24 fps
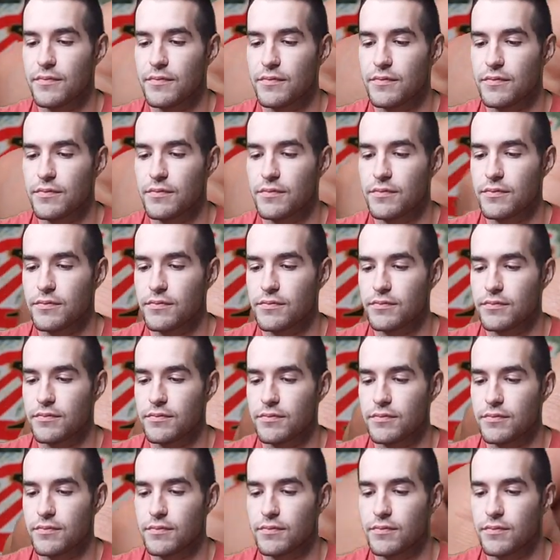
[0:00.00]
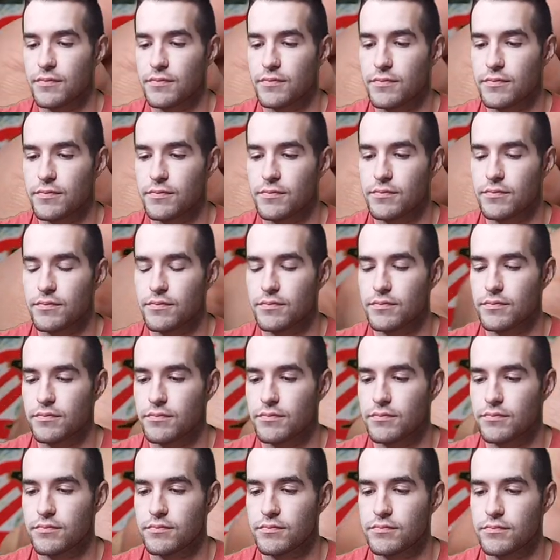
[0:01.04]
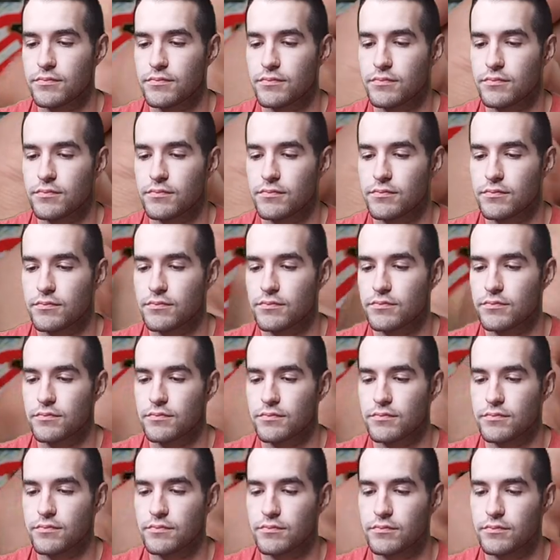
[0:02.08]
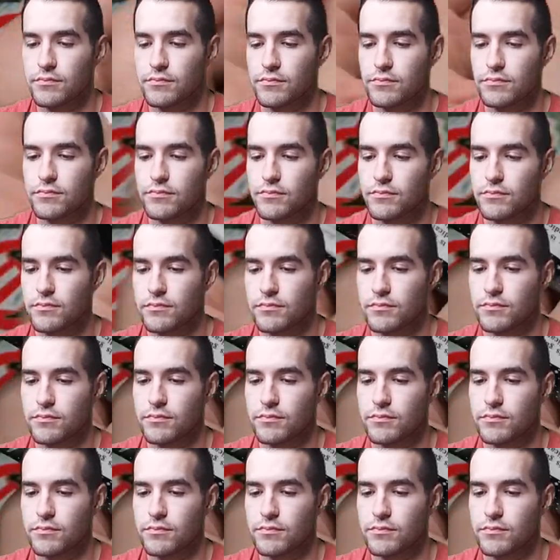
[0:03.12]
Nobody speaks.